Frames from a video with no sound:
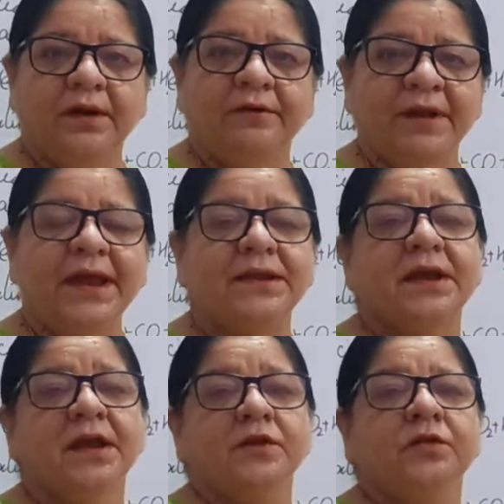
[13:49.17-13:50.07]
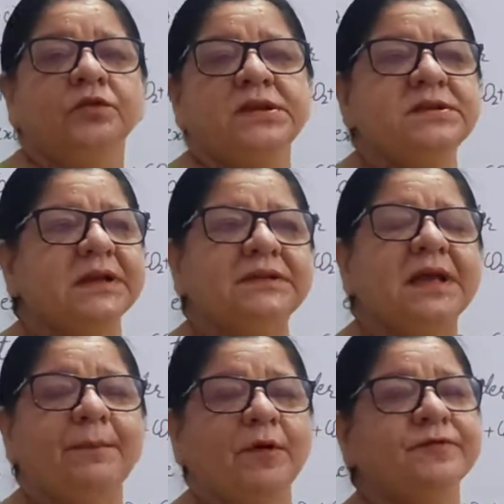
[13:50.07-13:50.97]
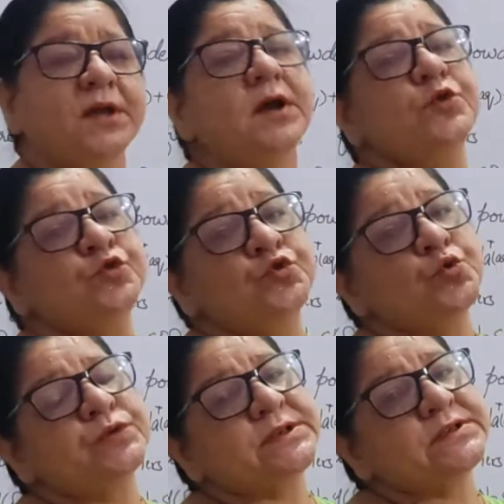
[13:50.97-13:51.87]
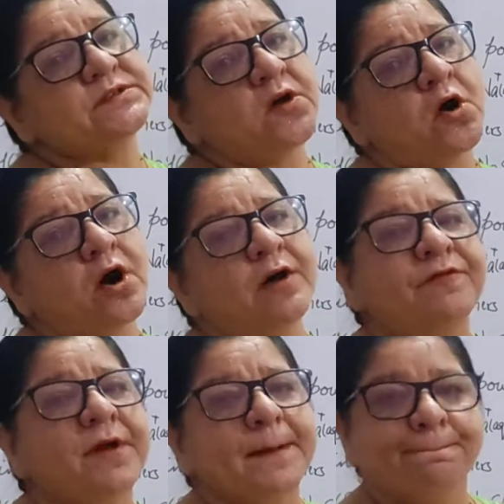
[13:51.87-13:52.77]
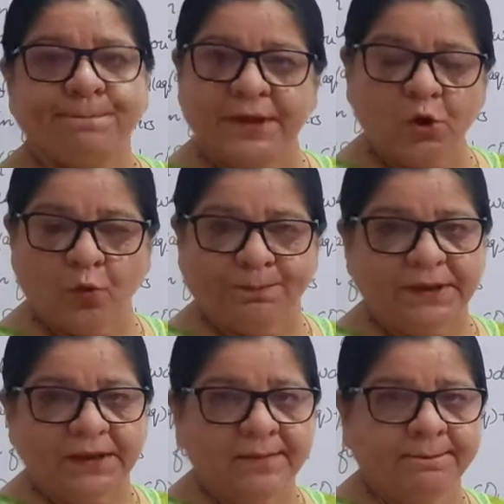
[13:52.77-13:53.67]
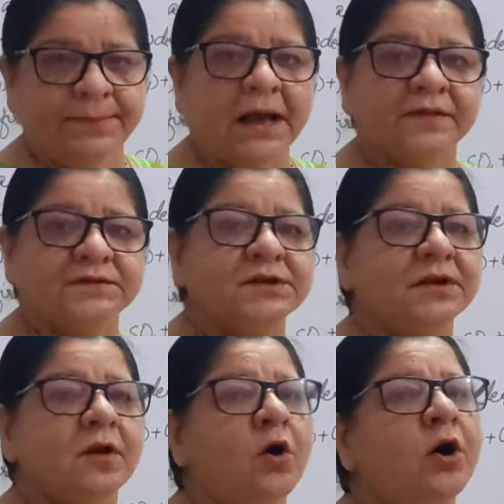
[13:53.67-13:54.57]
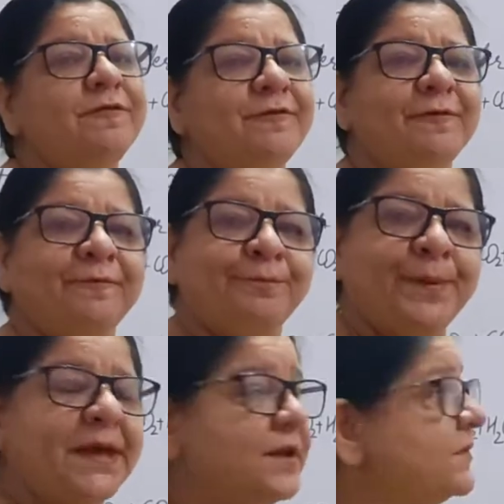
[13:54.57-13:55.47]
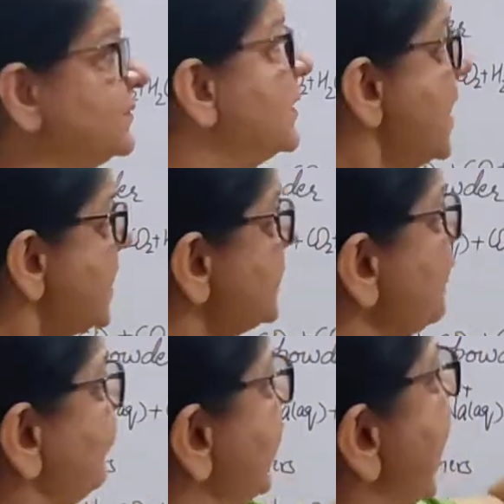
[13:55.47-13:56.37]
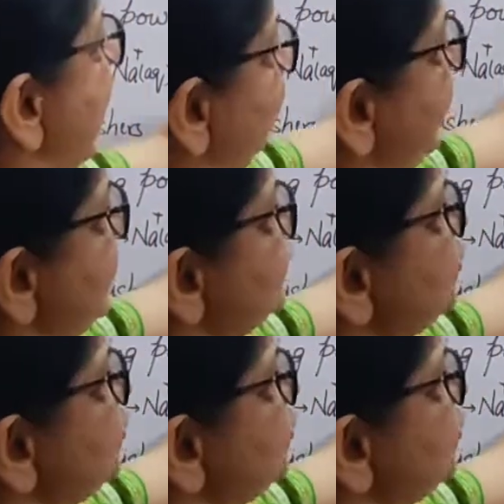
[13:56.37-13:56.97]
right? So these are some of the uses of POP, plaster of Paris. Now we have been